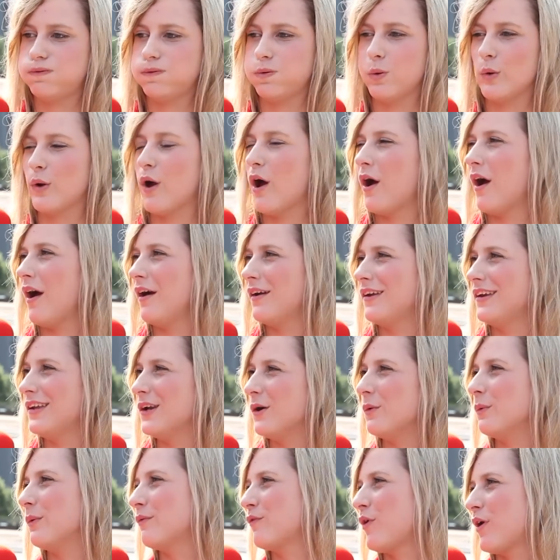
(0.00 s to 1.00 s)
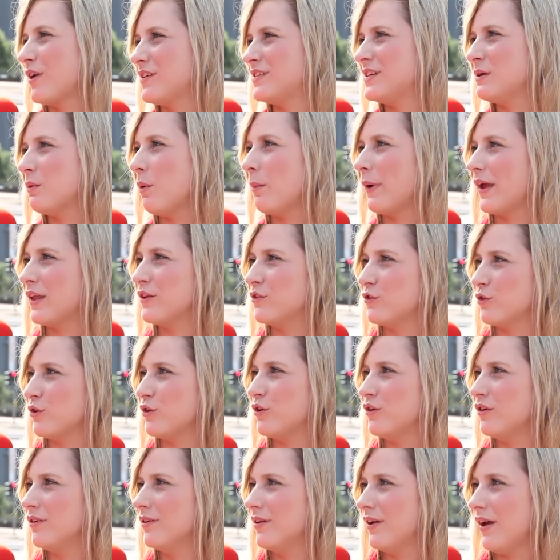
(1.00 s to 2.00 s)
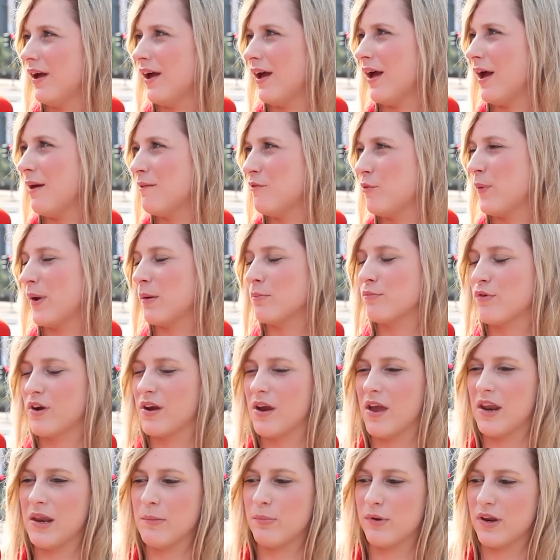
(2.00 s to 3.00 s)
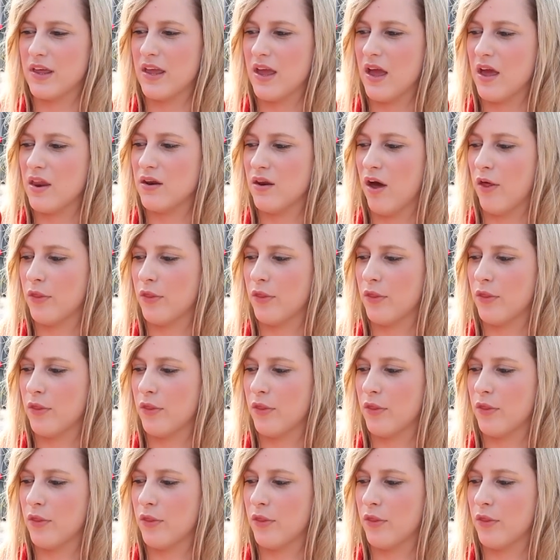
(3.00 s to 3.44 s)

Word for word: we've got, you know, we've got to see what we can do uh, if we can bring anybody in.